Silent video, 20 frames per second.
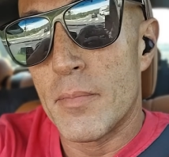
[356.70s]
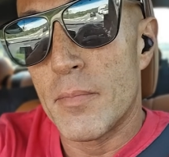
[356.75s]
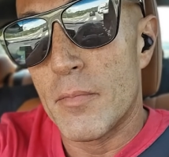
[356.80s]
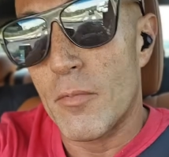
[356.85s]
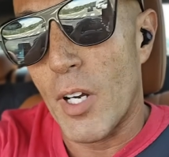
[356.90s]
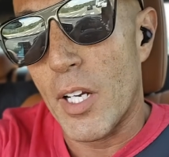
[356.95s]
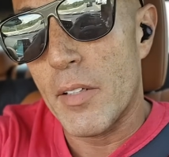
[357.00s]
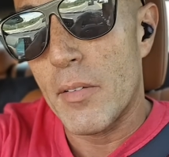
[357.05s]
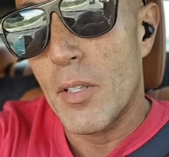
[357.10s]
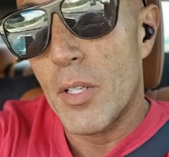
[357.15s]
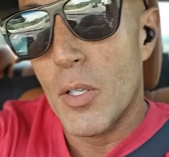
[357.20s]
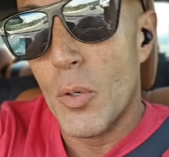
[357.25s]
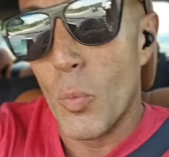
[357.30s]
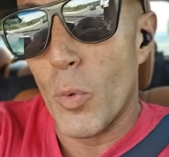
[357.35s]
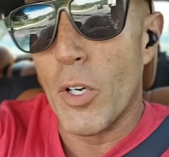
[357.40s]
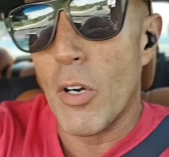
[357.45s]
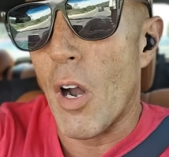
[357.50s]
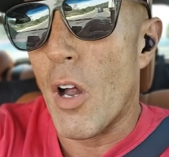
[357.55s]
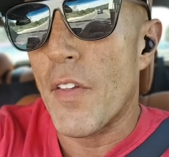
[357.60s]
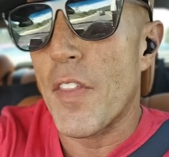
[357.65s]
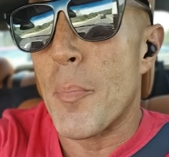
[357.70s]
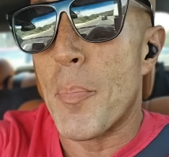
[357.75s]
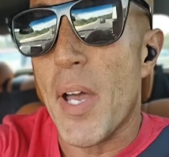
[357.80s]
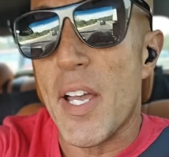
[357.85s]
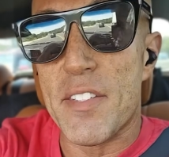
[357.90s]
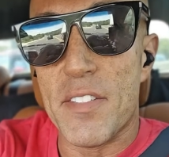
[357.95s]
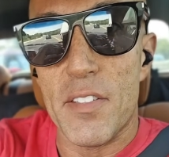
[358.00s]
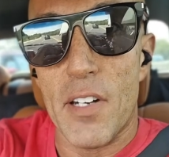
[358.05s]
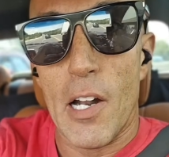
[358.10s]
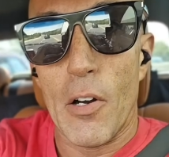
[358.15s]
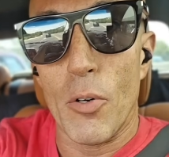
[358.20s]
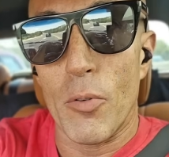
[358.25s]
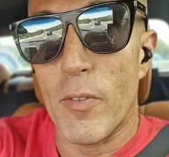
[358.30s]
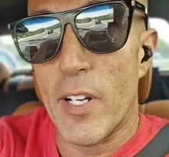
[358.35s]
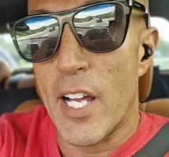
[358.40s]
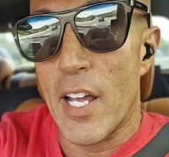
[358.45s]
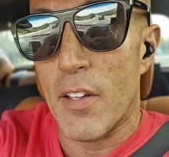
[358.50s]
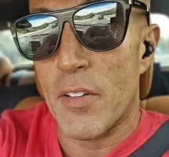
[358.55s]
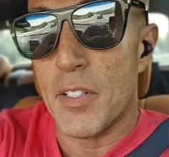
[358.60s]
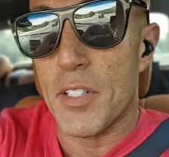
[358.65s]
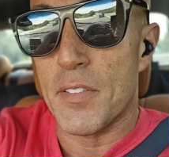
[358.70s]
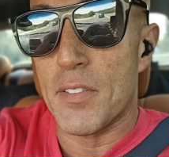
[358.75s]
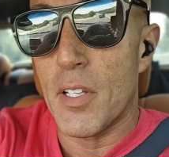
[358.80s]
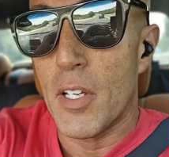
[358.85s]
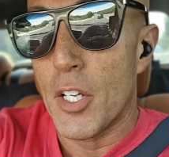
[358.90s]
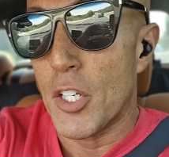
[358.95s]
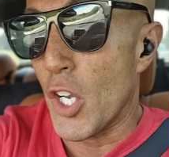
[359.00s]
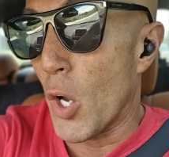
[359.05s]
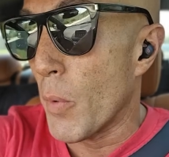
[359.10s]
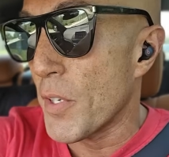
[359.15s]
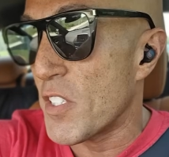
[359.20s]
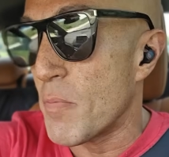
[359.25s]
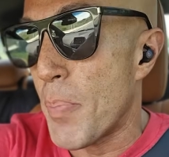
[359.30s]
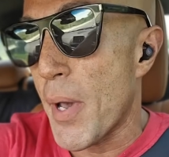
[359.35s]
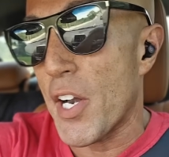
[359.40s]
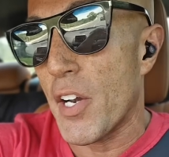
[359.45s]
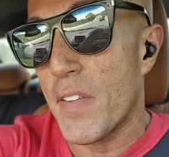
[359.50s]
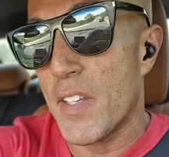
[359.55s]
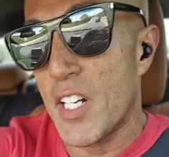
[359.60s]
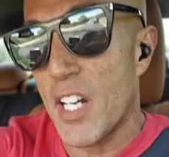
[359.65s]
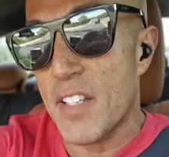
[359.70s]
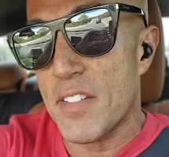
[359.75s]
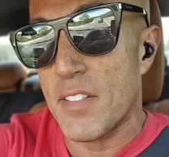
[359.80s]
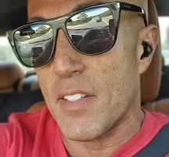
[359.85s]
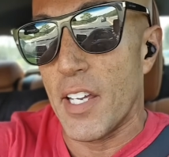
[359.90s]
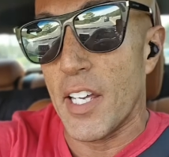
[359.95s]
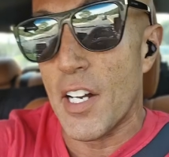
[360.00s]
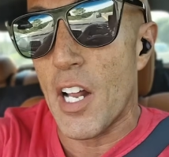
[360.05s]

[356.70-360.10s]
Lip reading: right? We're all the best in our own realities. No one's better than us in